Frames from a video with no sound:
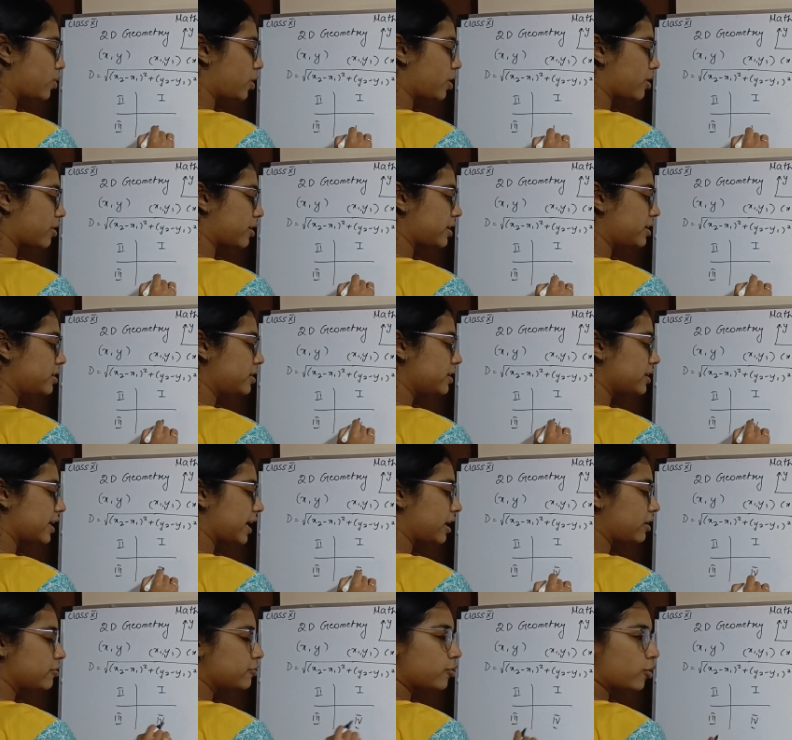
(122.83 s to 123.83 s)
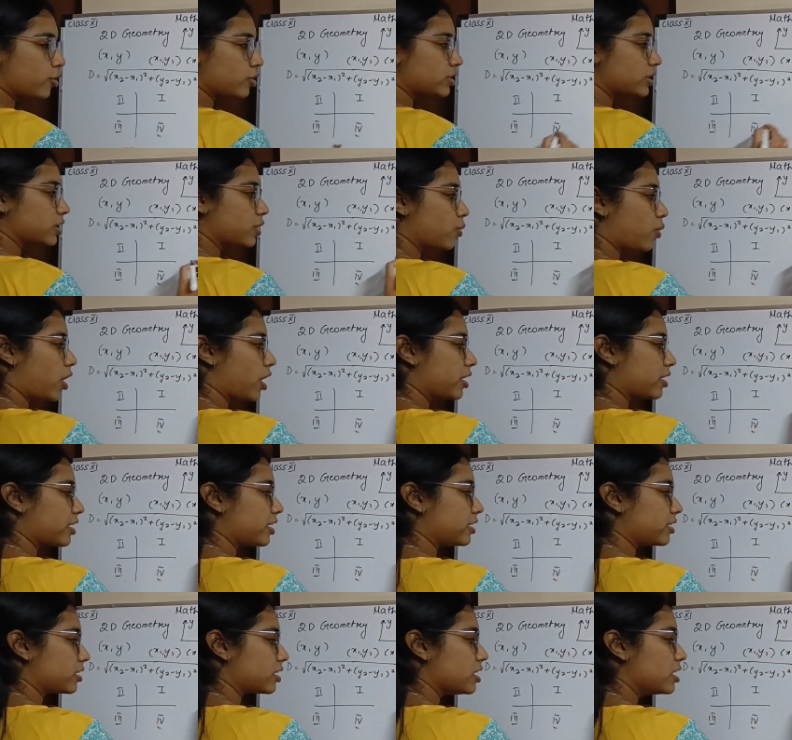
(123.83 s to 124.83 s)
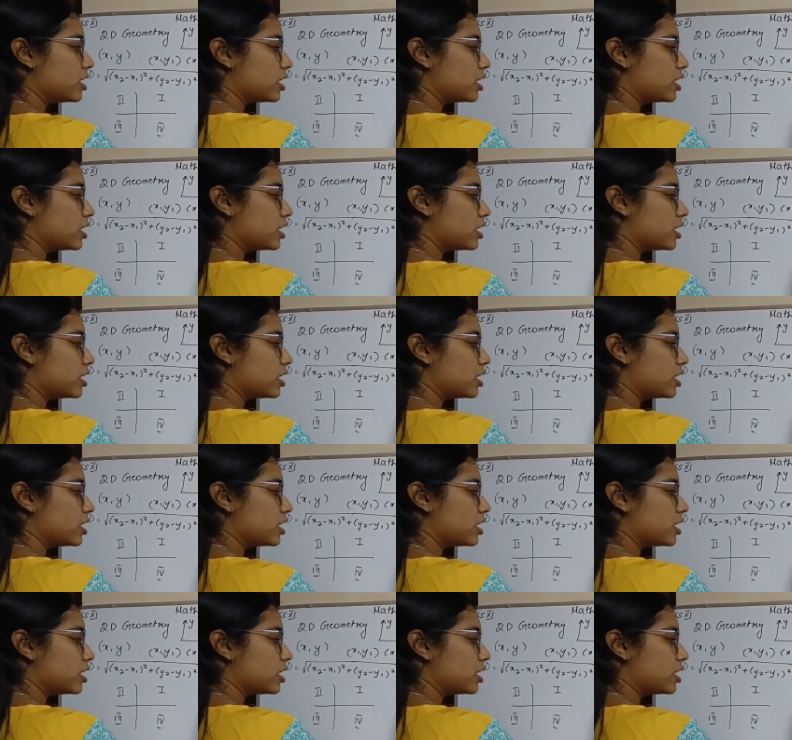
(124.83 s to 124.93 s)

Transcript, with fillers: quadrant and fourth quadrant.